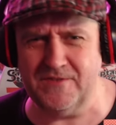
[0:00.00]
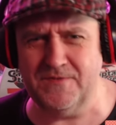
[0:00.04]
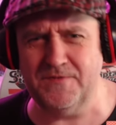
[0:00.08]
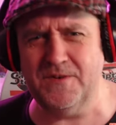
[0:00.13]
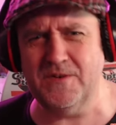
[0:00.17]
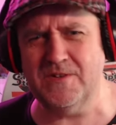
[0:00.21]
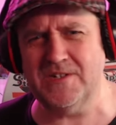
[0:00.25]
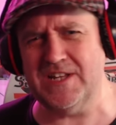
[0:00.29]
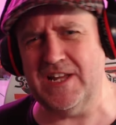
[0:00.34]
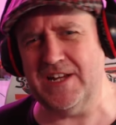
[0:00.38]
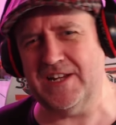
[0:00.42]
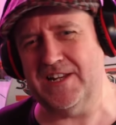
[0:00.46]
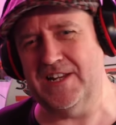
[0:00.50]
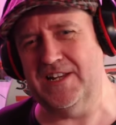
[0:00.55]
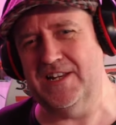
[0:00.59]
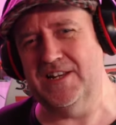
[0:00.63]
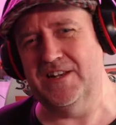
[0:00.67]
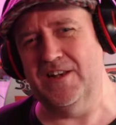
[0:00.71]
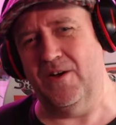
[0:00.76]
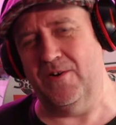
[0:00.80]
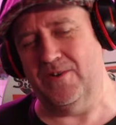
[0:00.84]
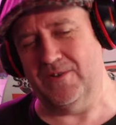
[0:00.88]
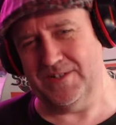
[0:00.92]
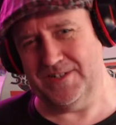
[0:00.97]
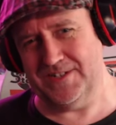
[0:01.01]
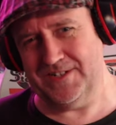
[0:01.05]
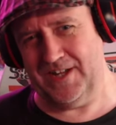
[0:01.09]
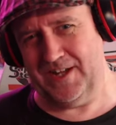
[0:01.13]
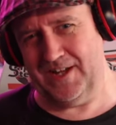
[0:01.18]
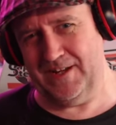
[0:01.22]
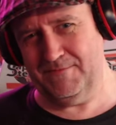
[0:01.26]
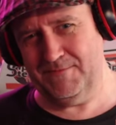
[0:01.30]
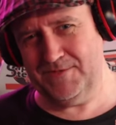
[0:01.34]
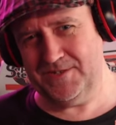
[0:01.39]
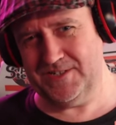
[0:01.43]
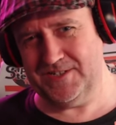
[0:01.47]
Feels like a long
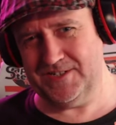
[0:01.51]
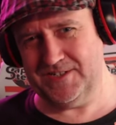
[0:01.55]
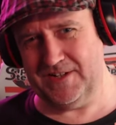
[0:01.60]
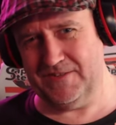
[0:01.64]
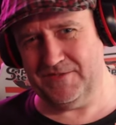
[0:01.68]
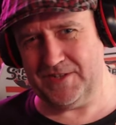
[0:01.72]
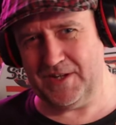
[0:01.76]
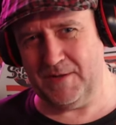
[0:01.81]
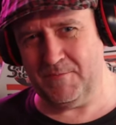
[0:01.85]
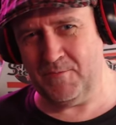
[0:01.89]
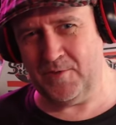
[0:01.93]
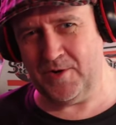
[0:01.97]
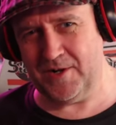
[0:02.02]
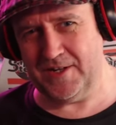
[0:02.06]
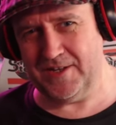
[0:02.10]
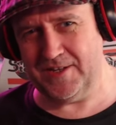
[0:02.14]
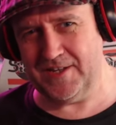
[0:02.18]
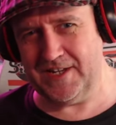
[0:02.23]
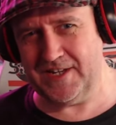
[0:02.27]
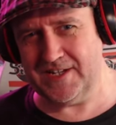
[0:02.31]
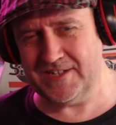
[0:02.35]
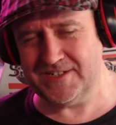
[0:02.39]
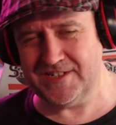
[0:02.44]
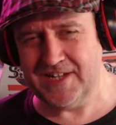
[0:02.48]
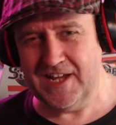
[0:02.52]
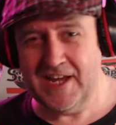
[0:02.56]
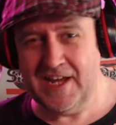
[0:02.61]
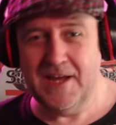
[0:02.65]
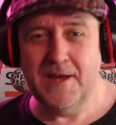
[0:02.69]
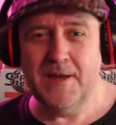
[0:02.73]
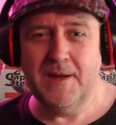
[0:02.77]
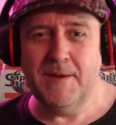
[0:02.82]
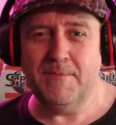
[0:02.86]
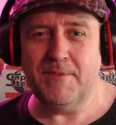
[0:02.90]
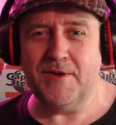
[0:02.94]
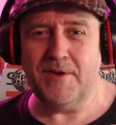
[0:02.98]
time since I've done one of these,
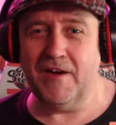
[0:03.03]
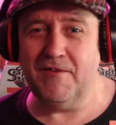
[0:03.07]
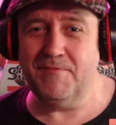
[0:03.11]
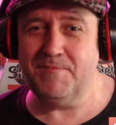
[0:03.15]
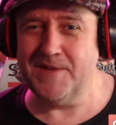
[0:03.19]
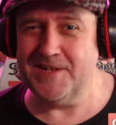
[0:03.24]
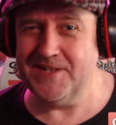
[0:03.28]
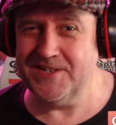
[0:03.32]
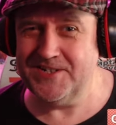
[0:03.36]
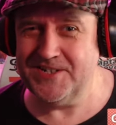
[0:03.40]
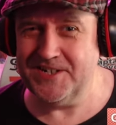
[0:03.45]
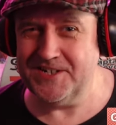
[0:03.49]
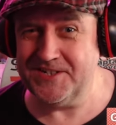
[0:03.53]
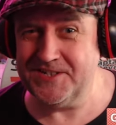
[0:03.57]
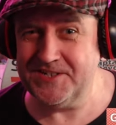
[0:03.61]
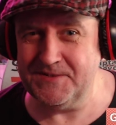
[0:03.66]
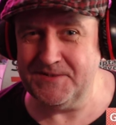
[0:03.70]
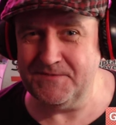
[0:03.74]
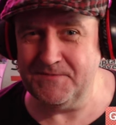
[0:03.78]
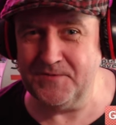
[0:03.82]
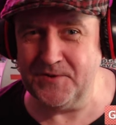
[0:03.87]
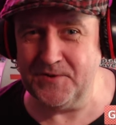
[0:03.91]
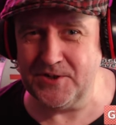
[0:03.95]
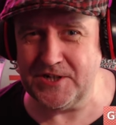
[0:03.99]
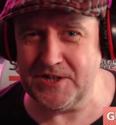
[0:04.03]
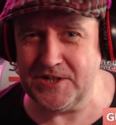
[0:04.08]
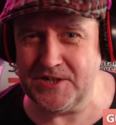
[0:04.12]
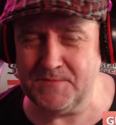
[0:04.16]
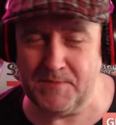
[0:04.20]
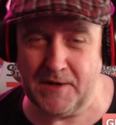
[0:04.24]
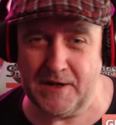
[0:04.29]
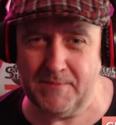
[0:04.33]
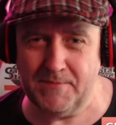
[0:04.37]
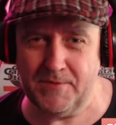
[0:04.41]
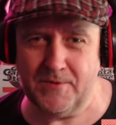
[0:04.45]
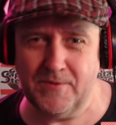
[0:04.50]
but I've been sent some footage,
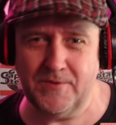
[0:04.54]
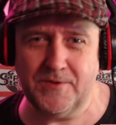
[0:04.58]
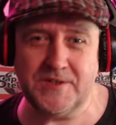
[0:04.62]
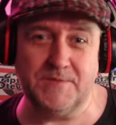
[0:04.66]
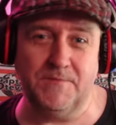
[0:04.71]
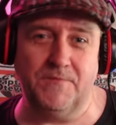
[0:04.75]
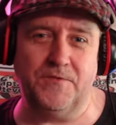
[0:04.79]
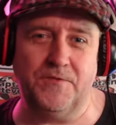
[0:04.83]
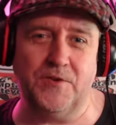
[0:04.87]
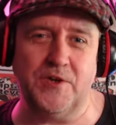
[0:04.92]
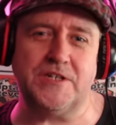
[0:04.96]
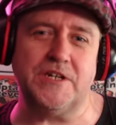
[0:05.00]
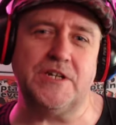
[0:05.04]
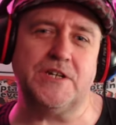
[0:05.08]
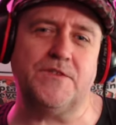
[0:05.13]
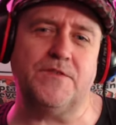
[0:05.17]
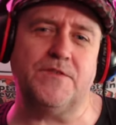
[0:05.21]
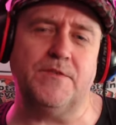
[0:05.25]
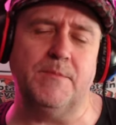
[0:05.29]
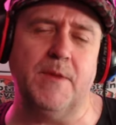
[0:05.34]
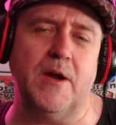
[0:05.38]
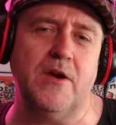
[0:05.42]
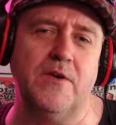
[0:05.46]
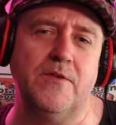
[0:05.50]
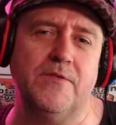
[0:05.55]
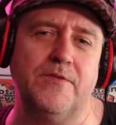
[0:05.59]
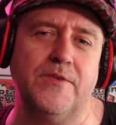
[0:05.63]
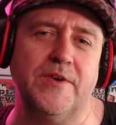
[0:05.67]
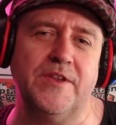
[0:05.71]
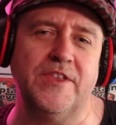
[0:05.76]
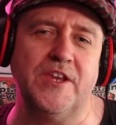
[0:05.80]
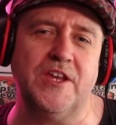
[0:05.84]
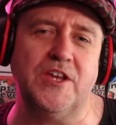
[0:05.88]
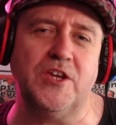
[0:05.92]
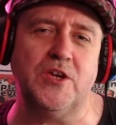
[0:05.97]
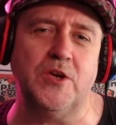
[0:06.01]
people. Some footage from over in
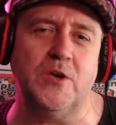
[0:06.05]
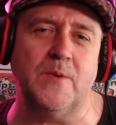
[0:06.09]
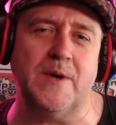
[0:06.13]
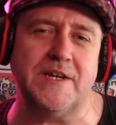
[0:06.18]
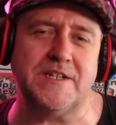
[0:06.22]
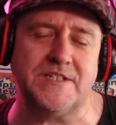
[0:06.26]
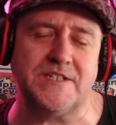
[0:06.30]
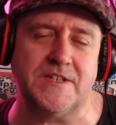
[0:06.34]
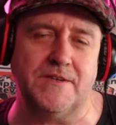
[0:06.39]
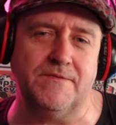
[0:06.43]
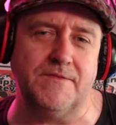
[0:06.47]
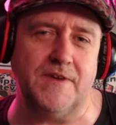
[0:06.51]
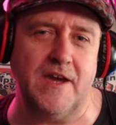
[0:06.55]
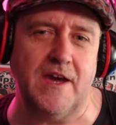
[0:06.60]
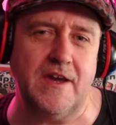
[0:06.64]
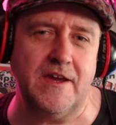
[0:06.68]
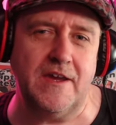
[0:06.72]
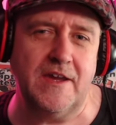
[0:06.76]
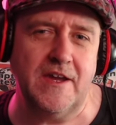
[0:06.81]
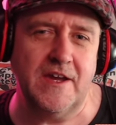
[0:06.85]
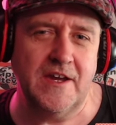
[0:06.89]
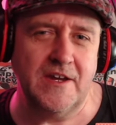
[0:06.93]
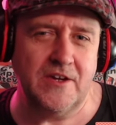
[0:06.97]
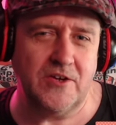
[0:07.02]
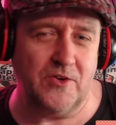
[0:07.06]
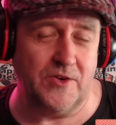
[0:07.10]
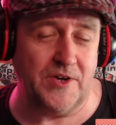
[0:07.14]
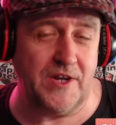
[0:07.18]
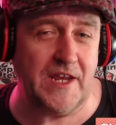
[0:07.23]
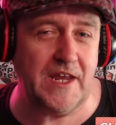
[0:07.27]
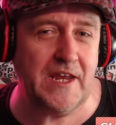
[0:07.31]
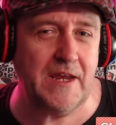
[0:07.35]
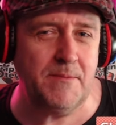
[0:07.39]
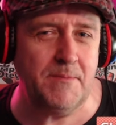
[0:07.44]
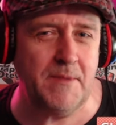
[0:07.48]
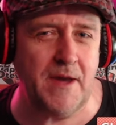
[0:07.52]
the US of A got
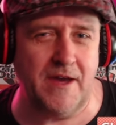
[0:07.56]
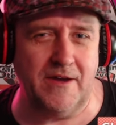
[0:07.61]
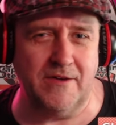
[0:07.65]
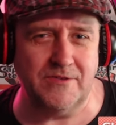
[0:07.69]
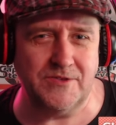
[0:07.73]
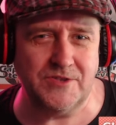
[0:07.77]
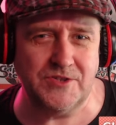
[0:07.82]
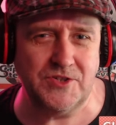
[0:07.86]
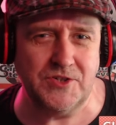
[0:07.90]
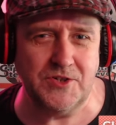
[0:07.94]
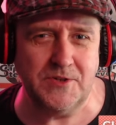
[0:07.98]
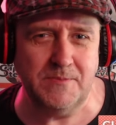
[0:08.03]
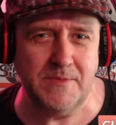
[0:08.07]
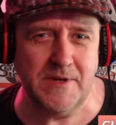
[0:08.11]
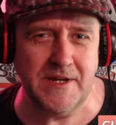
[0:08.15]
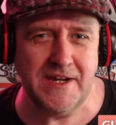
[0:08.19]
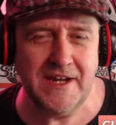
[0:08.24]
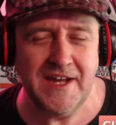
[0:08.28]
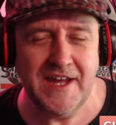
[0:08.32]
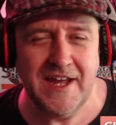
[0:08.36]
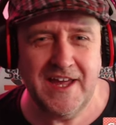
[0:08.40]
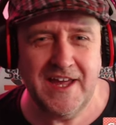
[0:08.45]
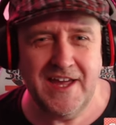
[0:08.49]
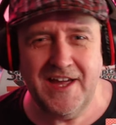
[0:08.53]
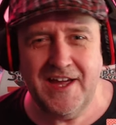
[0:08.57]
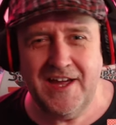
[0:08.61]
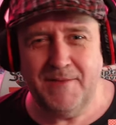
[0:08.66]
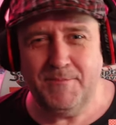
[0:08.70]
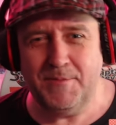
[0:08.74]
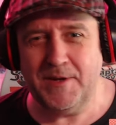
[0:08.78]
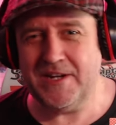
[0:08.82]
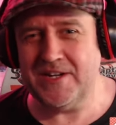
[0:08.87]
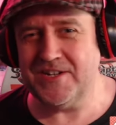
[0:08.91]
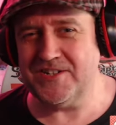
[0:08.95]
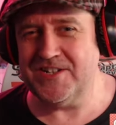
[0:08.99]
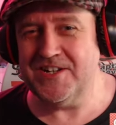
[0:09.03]
emailed to me,
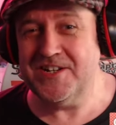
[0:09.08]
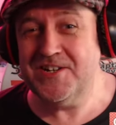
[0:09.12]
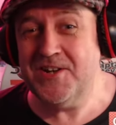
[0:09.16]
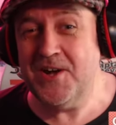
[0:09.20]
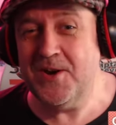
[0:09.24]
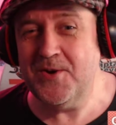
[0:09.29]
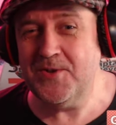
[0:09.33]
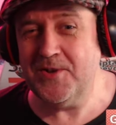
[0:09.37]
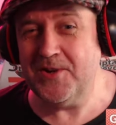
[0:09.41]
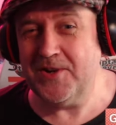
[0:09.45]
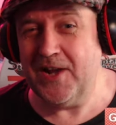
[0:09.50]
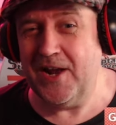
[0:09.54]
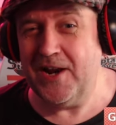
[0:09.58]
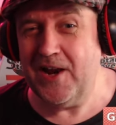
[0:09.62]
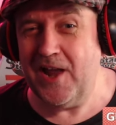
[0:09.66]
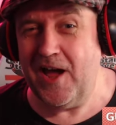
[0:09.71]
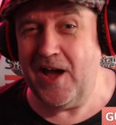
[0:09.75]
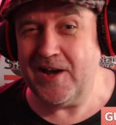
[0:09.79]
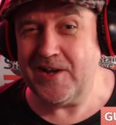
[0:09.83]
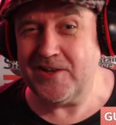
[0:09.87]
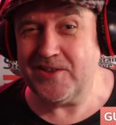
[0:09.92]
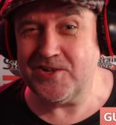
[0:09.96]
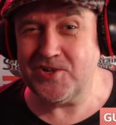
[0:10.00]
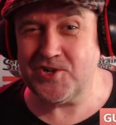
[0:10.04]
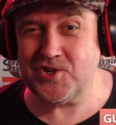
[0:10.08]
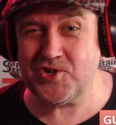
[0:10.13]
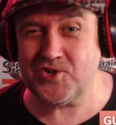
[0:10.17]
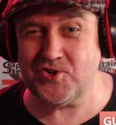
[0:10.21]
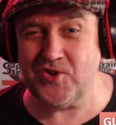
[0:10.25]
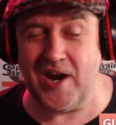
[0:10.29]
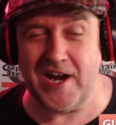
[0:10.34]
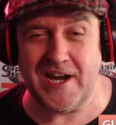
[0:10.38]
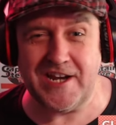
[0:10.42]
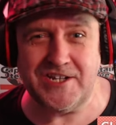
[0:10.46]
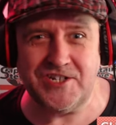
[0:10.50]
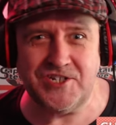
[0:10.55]
because they know that I like the
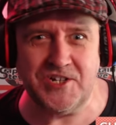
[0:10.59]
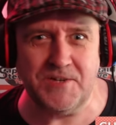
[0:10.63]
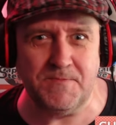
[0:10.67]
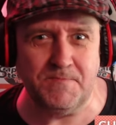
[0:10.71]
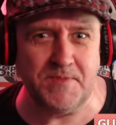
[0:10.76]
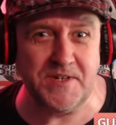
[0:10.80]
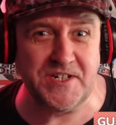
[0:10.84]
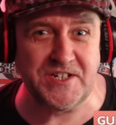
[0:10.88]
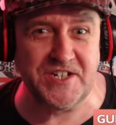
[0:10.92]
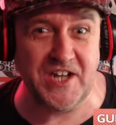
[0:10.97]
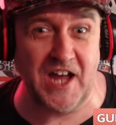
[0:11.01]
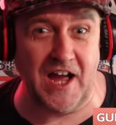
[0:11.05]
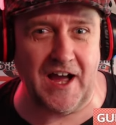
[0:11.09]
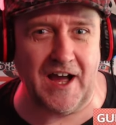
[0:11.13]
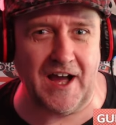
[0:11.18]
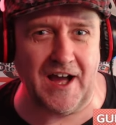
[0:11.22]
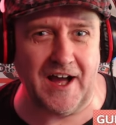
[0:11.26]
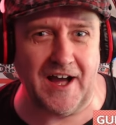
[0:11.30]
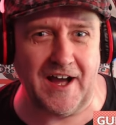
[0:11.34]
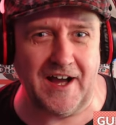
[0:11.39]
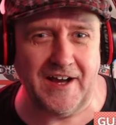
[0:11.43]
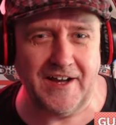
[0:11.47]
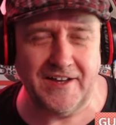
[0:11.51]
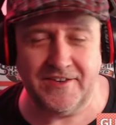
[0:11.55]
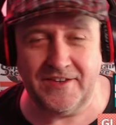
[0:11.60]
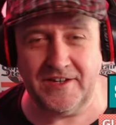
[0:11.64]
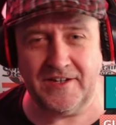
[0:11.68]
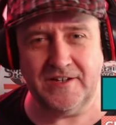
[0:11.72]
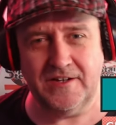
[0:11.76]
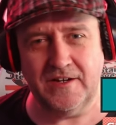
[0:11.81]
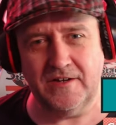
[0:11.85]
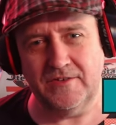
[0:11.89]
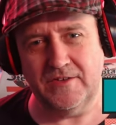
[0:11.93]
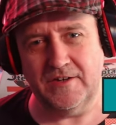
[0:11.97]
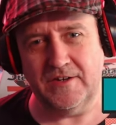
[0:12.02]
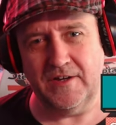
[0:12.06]
strange and bizarre, and they
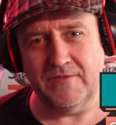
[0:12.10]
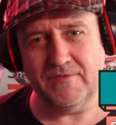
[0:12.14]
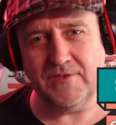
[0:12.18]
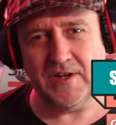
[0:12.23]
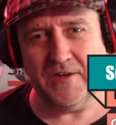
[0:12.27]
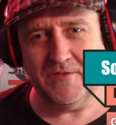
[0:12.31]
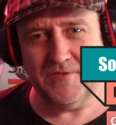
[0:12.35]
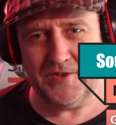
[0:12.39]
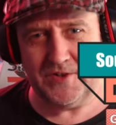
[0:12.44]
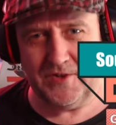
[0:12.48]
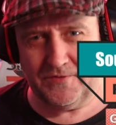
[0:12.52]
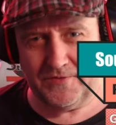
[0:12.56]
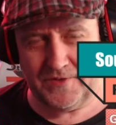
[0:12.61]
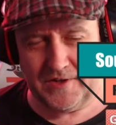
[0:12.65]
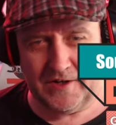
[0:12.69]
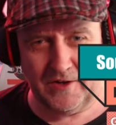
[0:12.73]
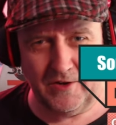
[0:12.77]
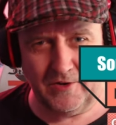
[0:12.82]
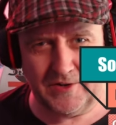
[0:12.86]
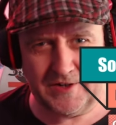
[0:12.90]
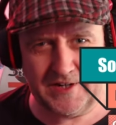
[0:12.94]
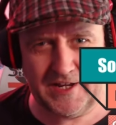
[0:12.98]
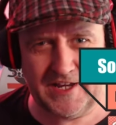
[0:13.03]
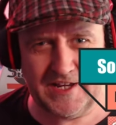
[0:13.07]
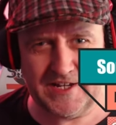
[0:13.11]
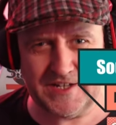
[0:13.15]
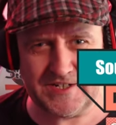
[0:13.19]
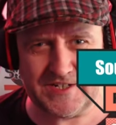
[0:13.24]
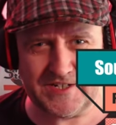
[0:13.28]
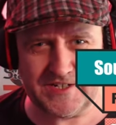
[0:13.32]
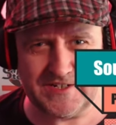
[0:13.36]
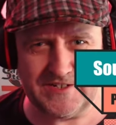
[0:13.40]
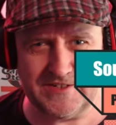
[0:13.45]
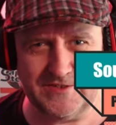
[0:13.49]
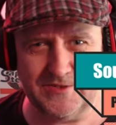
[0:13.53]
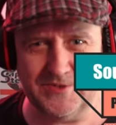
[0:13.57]
know that I've covered off the Loch
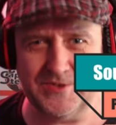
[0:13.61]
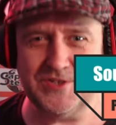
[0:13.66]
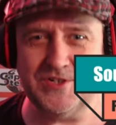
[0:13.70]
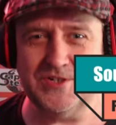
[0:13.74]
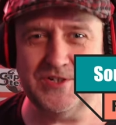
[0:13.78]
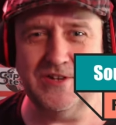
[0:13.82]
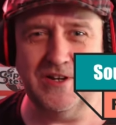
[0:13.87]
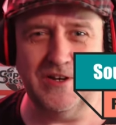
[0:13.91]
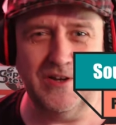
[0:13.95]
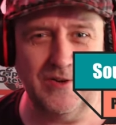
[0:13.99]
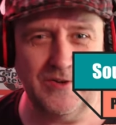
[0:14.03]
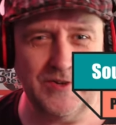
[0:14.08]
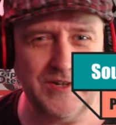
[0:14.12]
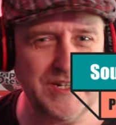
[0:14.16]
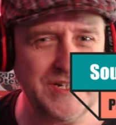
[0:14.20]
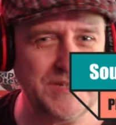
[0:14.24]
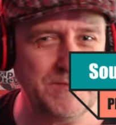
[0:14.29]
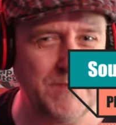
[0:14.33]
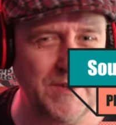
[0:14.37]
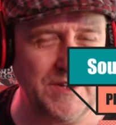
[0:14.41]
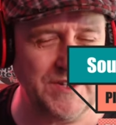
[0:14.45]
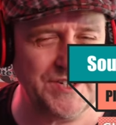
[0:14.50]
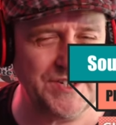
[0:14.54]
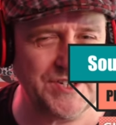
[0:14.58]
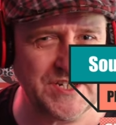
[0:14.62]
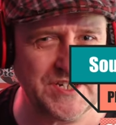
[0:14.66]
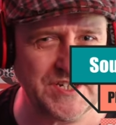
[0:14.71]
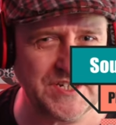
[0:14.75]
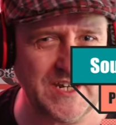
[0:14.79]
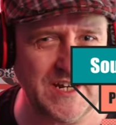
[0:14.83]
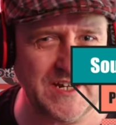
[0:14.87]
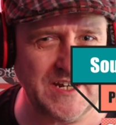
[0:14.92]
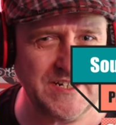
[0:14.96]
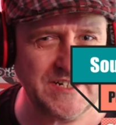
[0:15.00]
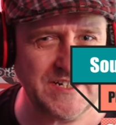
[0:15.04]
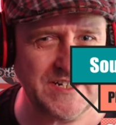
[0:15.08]
Ness and also the Loch Ness monster
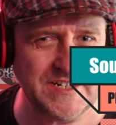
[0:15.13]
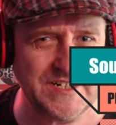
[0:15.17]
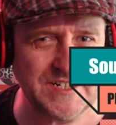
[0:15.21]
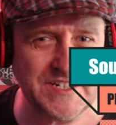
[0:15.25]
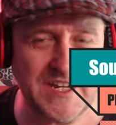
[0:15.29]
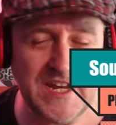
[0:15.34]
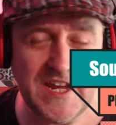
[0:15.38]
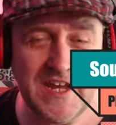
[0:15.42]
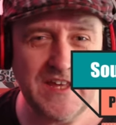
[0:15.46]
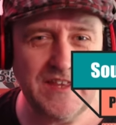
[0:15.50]
sightings.